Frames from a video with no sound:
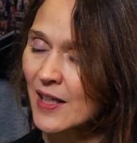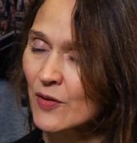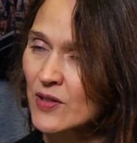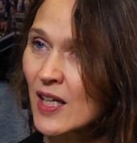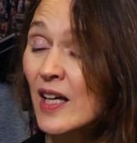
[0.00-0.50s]

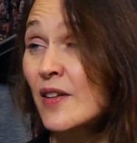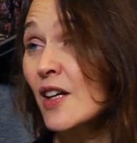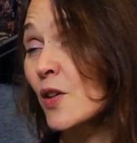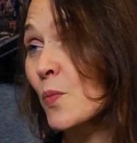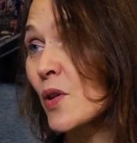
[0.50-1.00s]
out. The
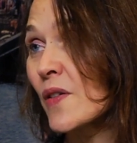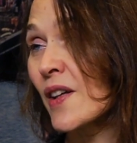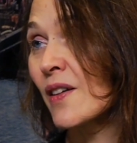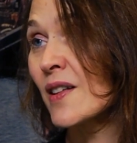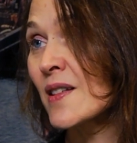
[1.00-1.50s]
other point,
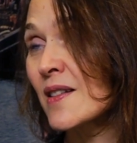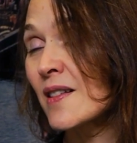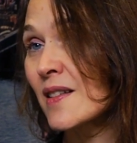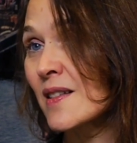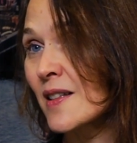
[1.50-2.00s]
though, is
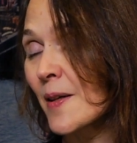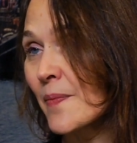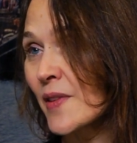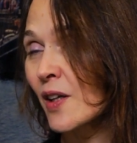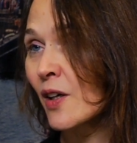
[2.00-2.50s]
that
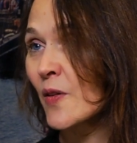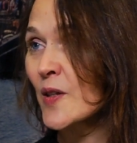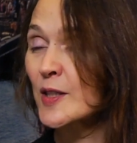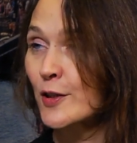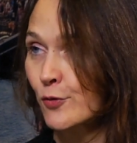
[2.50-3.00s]
the car
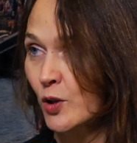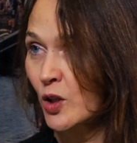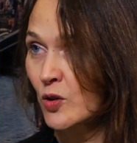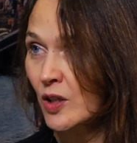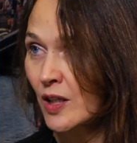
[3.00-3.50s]
that's on the
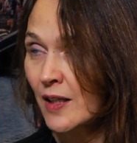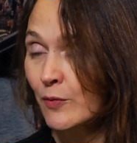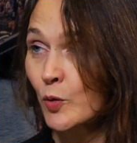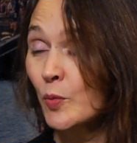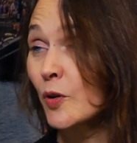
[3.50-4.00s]
road
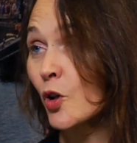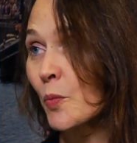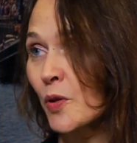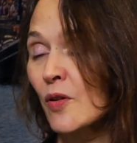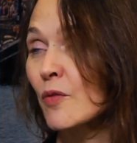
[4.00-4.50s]
will
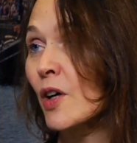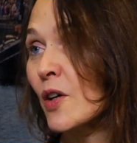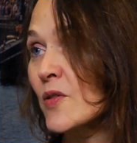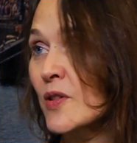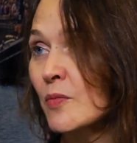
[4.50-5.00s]
not be on the
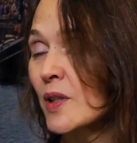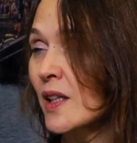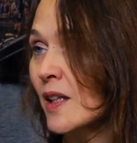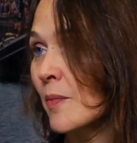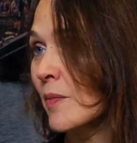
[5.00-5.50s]
roads that
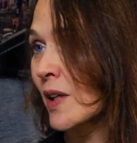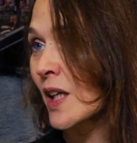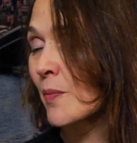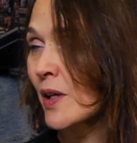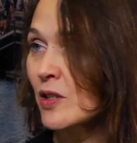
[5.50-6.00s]
we
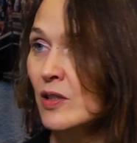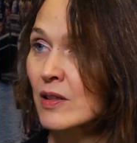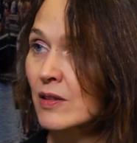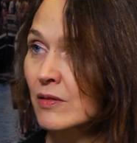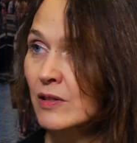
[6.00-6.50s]
can
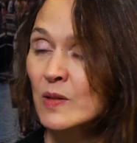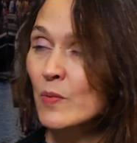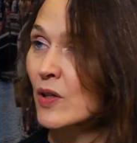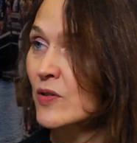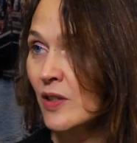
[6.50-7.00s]
imagine or
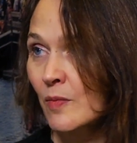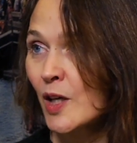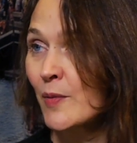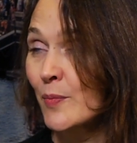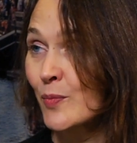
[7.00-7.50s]
experience at the
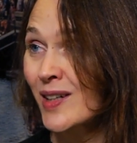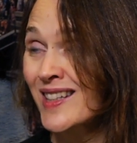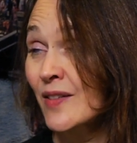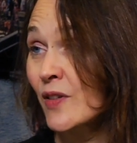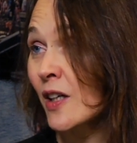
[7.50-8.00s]
moment,
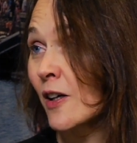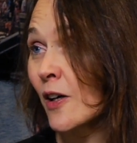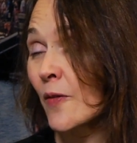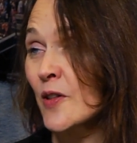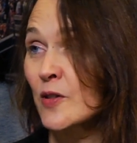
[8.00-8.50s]
because if the
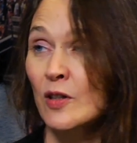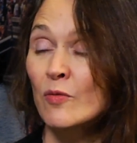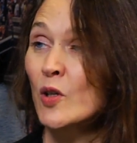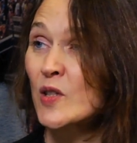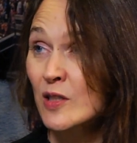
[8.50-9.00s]
car that's on the
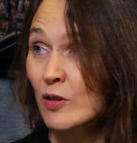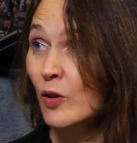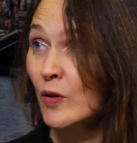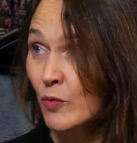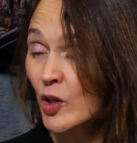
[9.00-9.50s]
road is
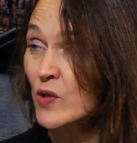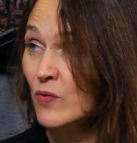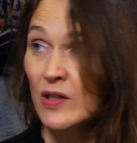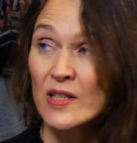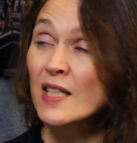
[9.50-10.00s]
not on the roads
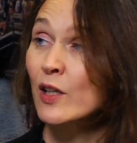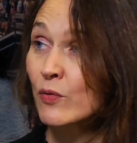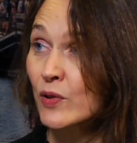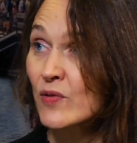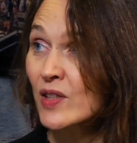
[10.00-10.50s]
for another 10
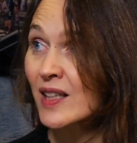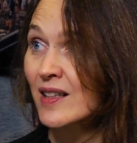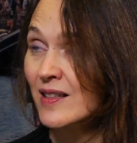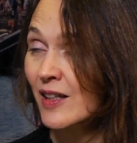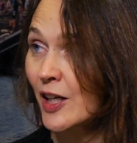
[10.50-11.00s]
or 15
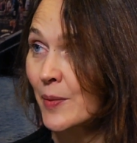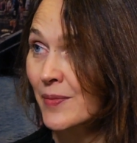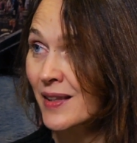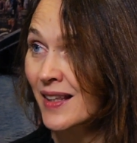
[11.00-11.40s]
years' time,